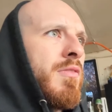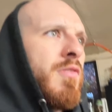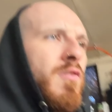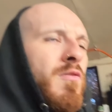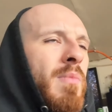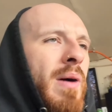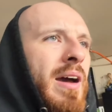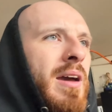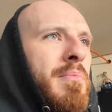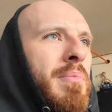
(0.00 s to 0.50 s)
of
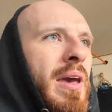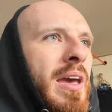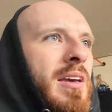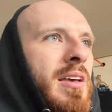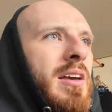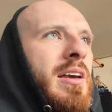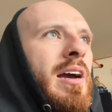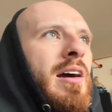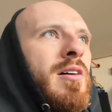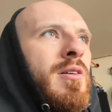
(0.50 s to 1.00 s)
my bank
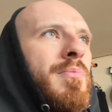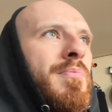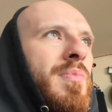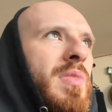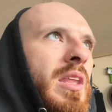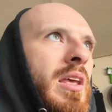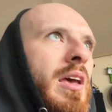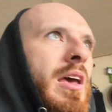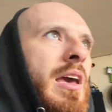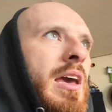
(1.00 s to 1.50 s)
account,
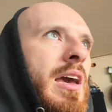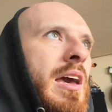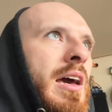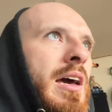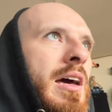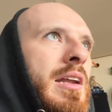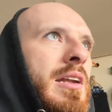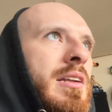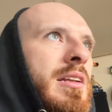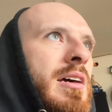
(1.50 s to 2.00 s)

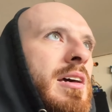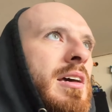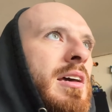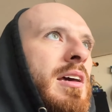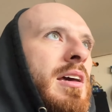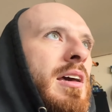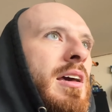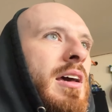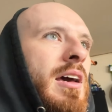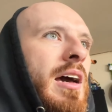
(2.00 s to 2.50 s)
and
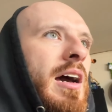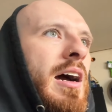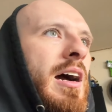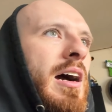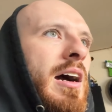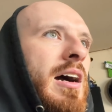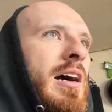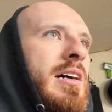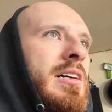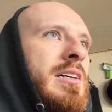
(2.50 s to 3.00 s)

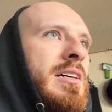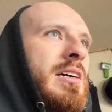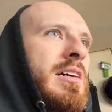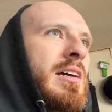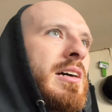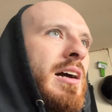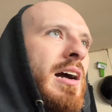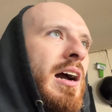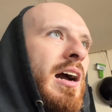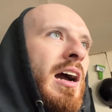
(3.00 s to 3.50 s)

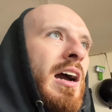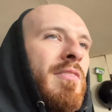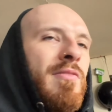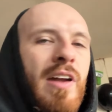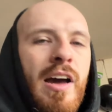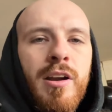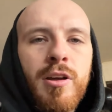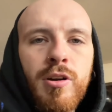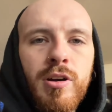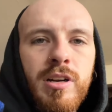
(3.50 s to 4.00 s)
I've
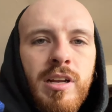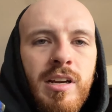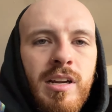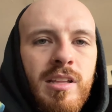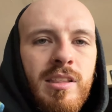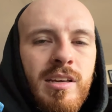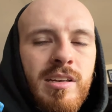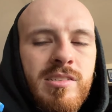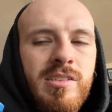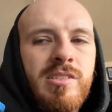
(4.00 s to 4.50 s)
not heard
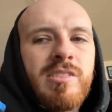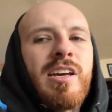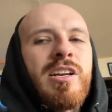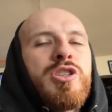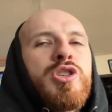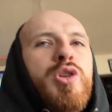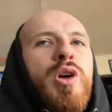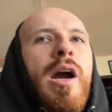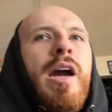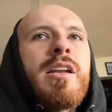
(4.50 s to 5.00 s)
anything since I
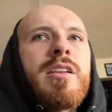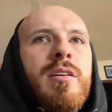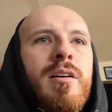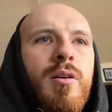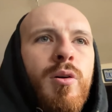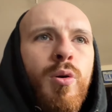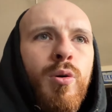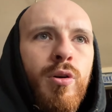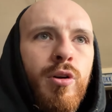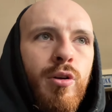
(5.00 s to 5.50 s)
tried to
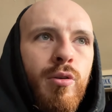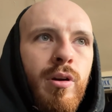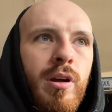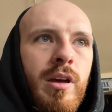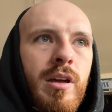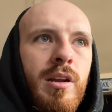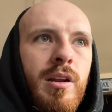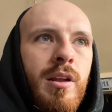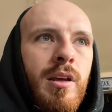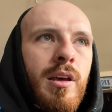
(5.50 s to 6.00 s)
order
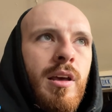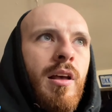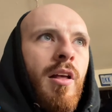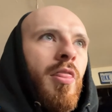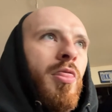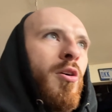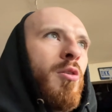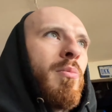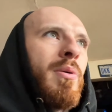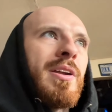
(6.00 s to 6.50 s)
it.
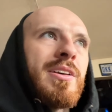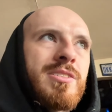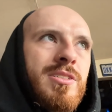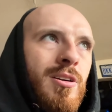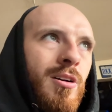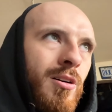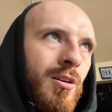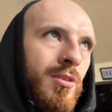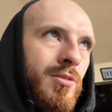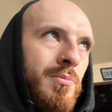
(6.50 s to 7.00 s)
Nobody's
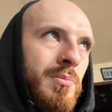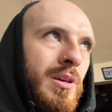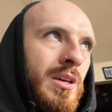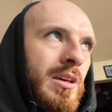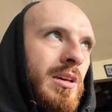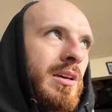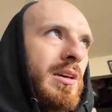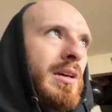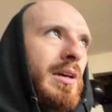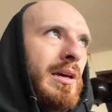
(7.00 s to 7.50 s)
called
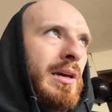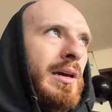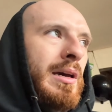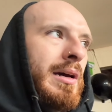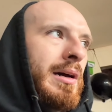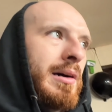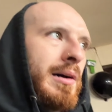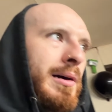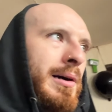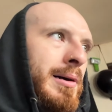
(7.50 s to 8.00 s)
me.
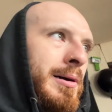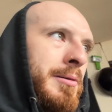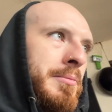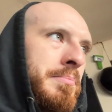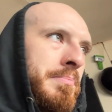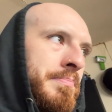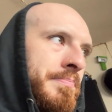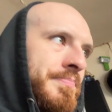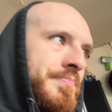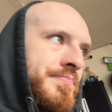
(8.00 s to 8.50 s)

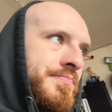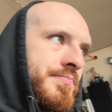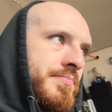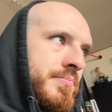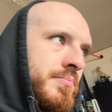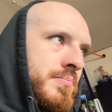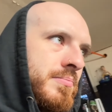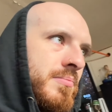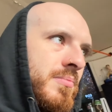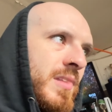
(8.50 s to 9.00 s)

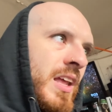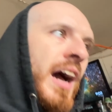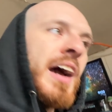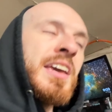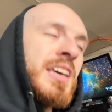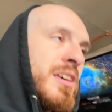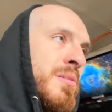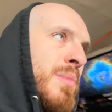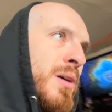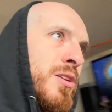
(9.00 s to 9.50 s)
I
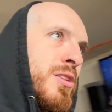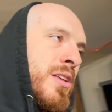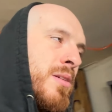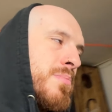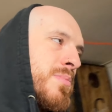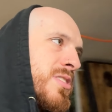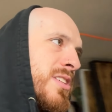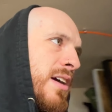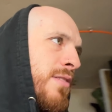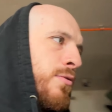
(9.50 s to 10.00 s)
emailed them
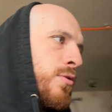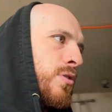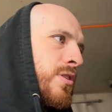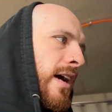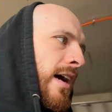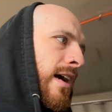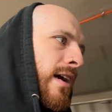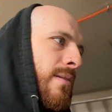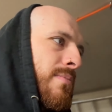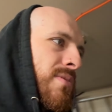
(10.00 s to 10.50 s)
several
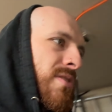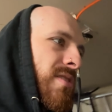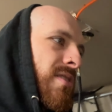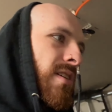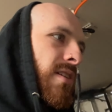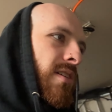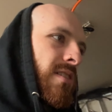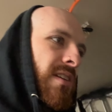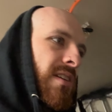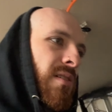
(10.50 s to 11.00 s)
times,
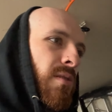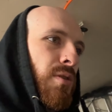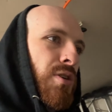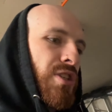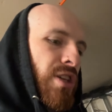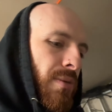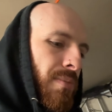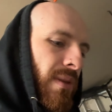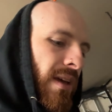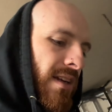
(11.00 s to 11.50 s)
the
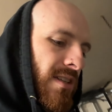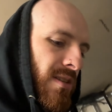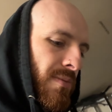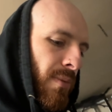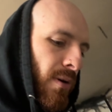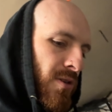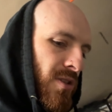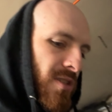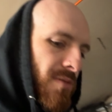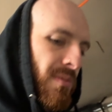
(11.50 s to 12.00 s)
dealership that's
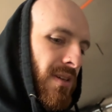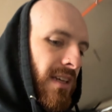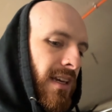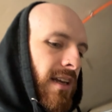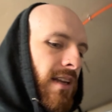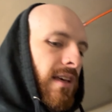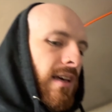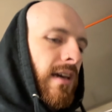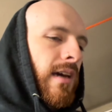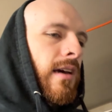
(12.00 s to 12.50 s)
supposed to be
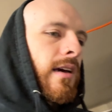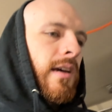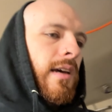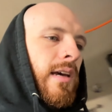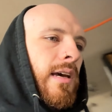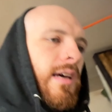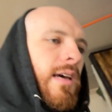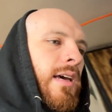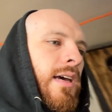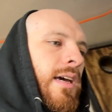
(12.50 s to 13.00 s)
getting it,
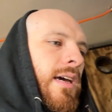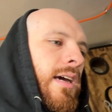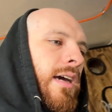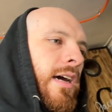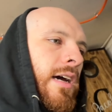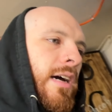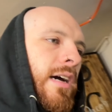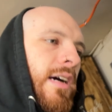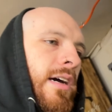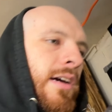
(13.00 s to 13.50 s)

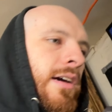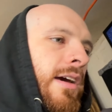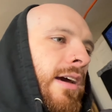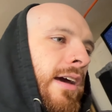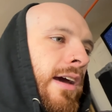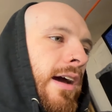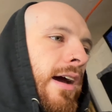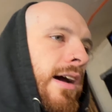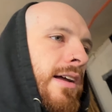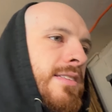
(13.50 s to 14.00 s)

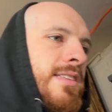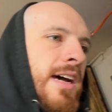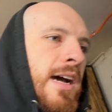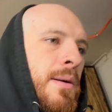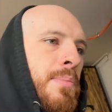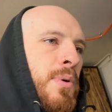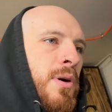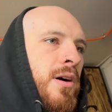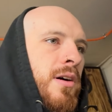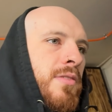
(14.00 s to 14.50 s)
on
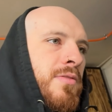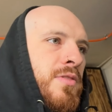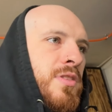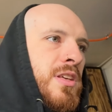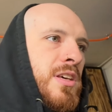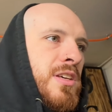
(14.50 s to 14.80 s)
top of the